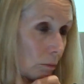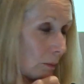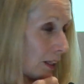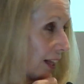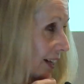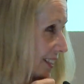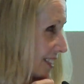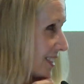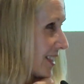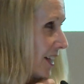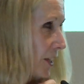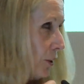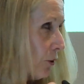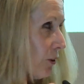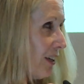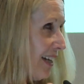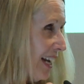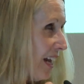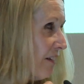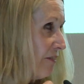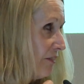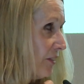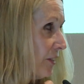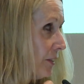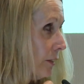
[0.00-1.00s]
let's say you're
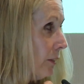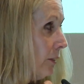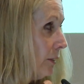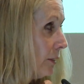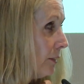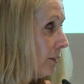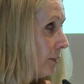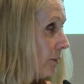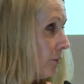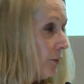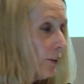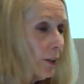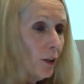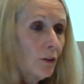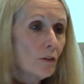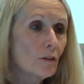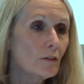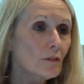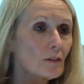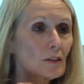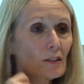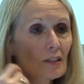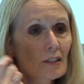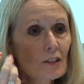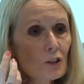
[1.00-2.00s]
11, you know,
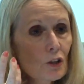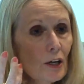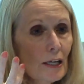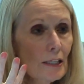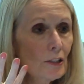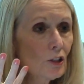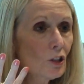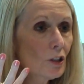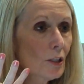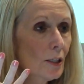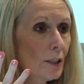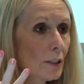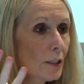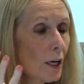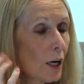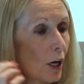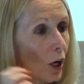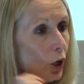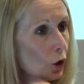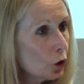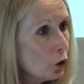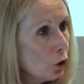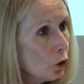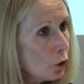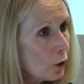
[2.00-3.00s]
the strange things.
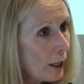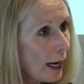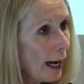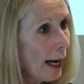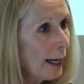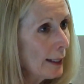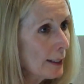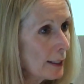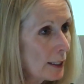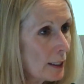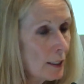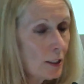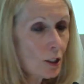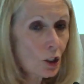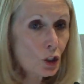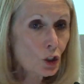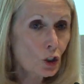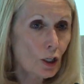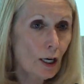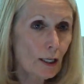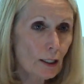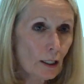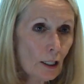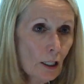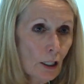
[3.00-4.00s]
You can
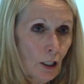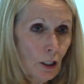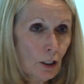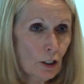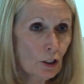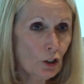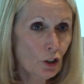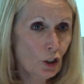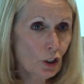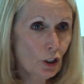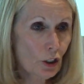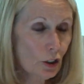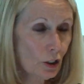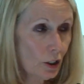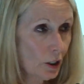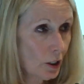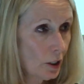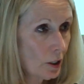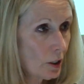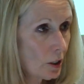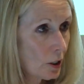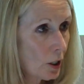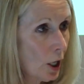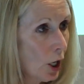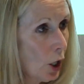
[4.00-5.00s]
construct learning
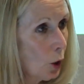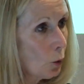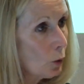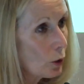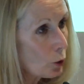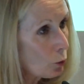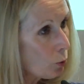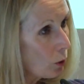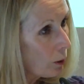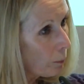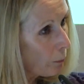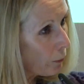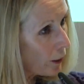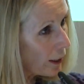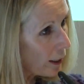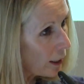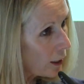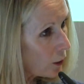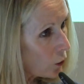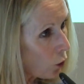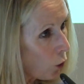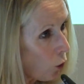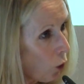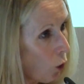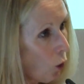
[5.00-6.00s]
journeys which will bring
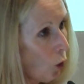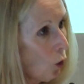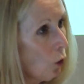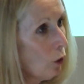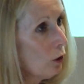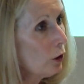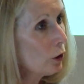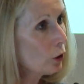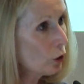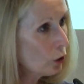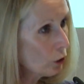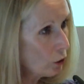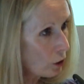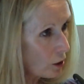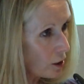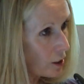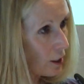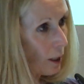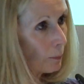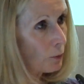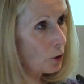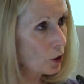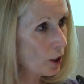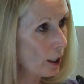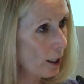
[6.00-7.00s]
in all the core
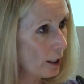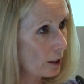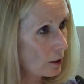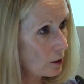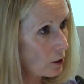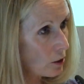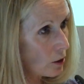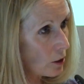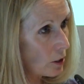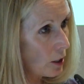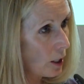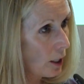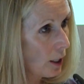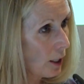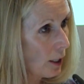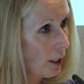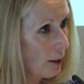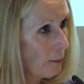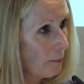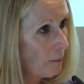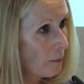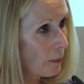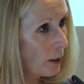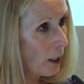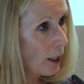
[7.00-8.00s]
subjects
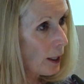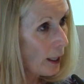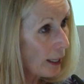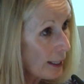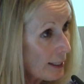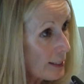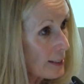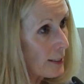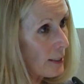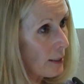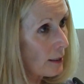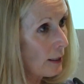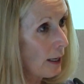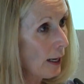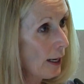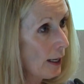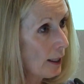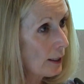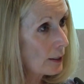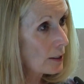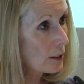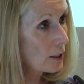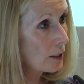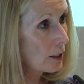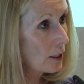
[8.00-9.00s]
into
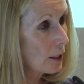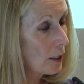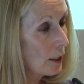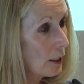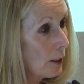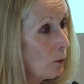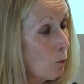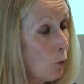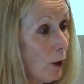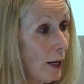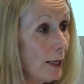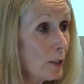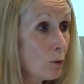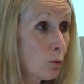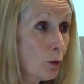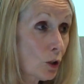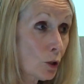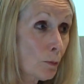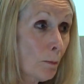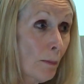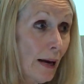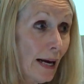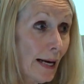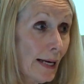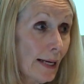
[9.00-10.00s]
that in ways
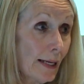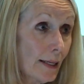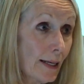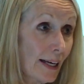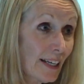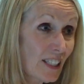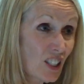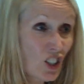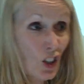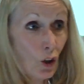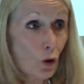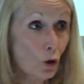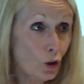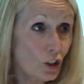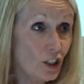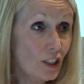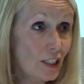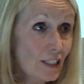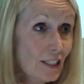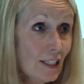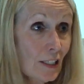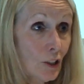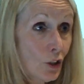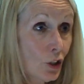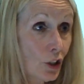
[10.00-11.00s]
which may exhaust
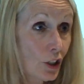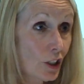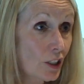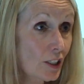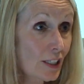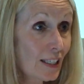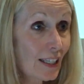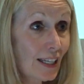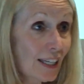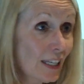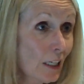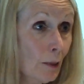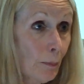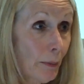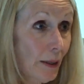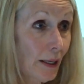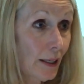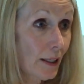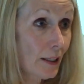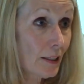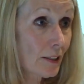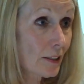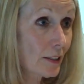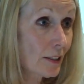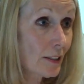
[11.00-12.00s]
his interest in guinea
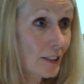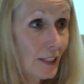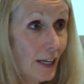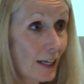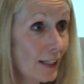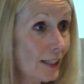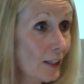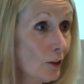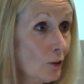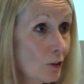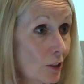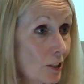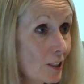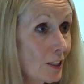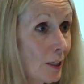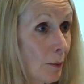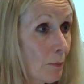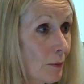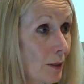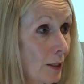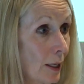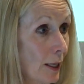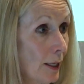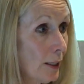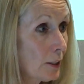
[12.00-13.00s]
pigs and take it onto
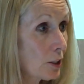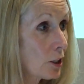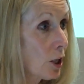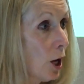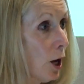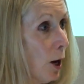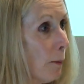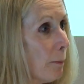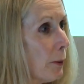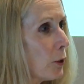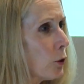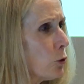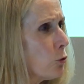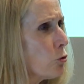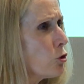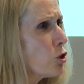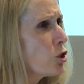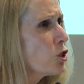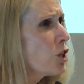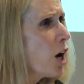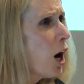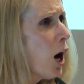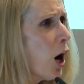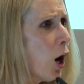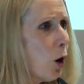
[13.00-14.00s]
something else, but you
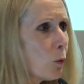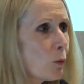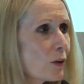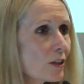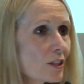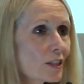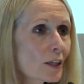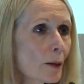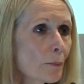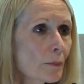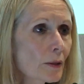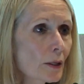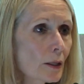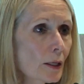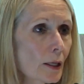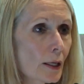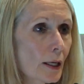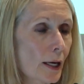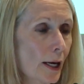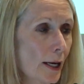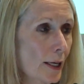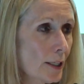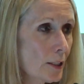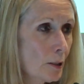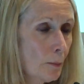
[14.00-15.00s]
start with something he
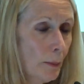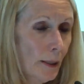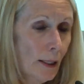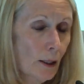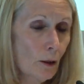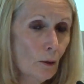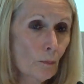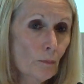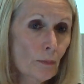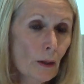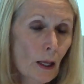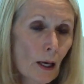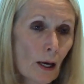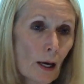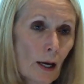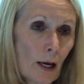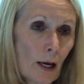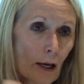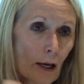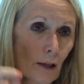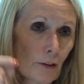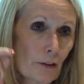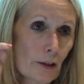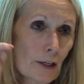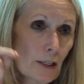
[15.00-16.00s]
cares about.
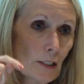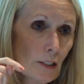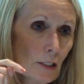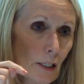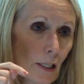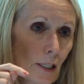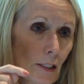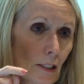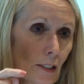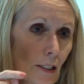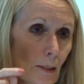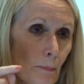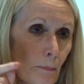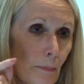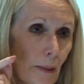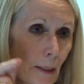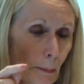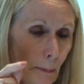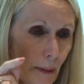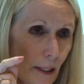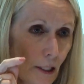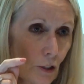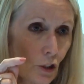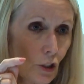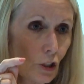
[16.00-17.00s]
These kids in
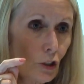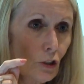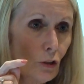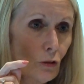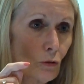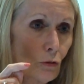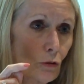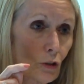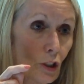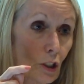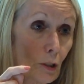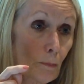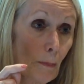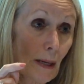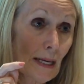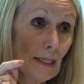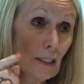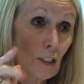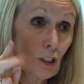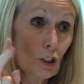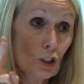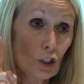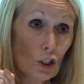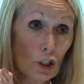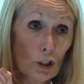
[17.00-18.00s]
Big Picture schools
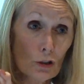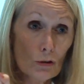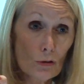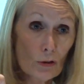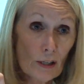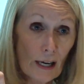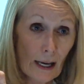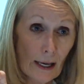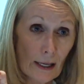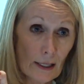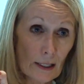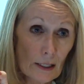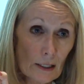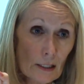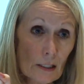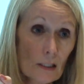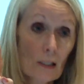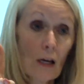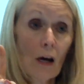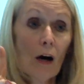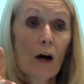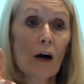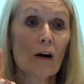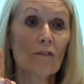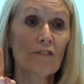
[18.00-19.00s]
spend 2 days
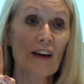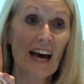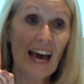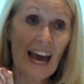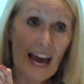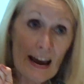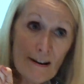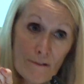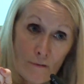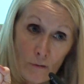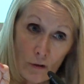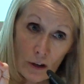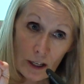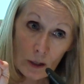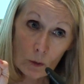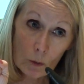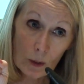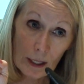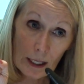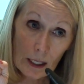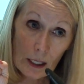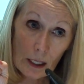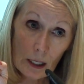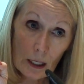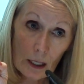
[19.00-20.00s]
of every
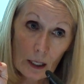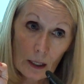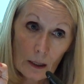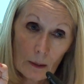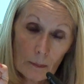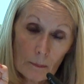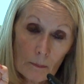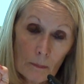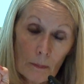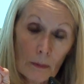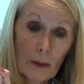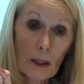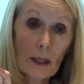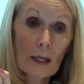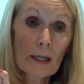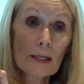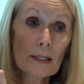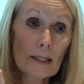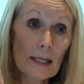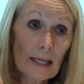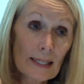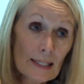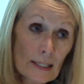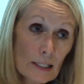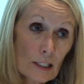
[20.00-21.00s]
week
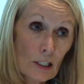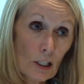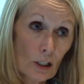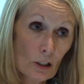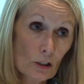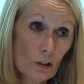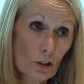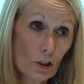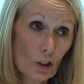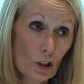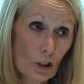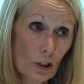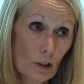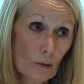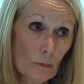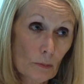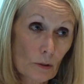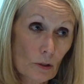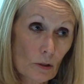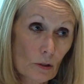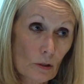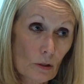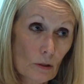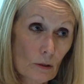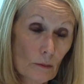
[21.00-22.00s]
in
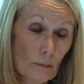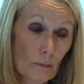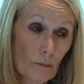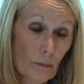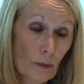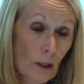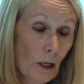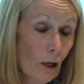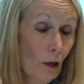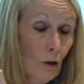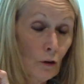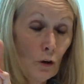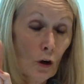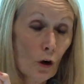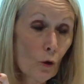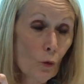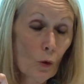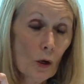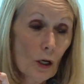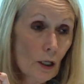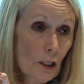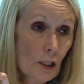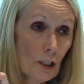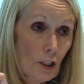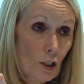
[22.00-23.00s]
internships, not
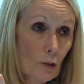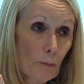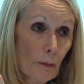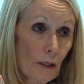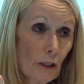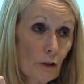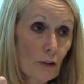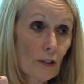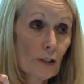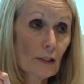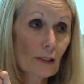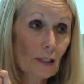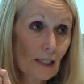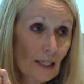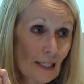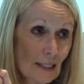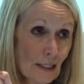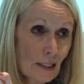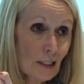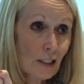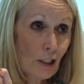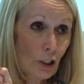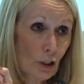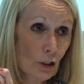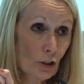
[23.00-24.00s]
work experience,
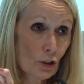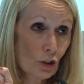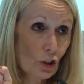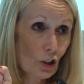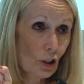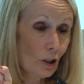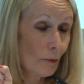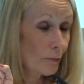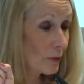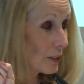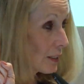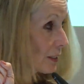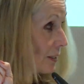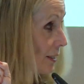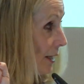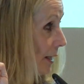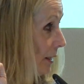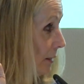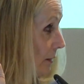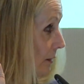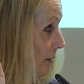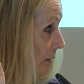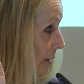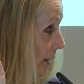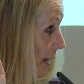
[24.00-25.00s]
internships. Is
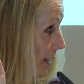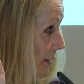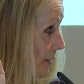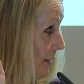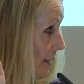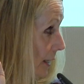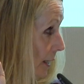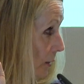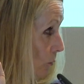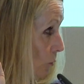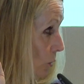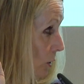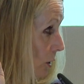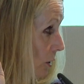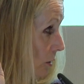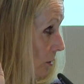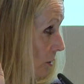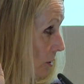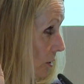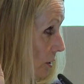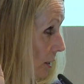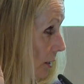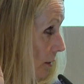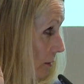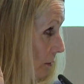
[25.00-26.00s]
that a Catalan word?
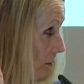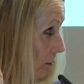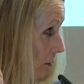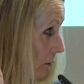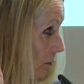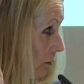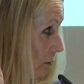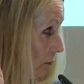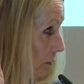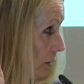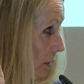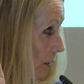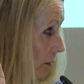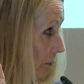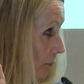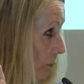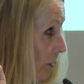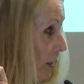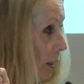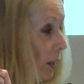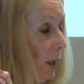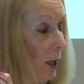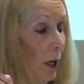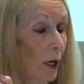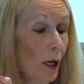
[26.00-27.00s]
Does that, yeah?
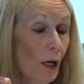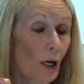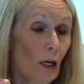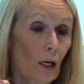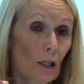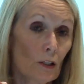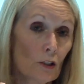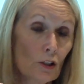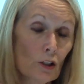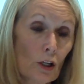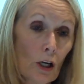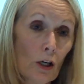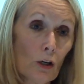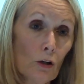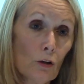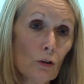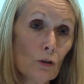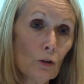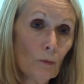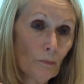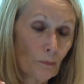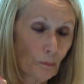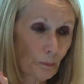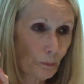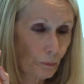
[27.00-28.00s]

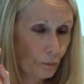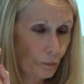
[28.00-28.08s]
So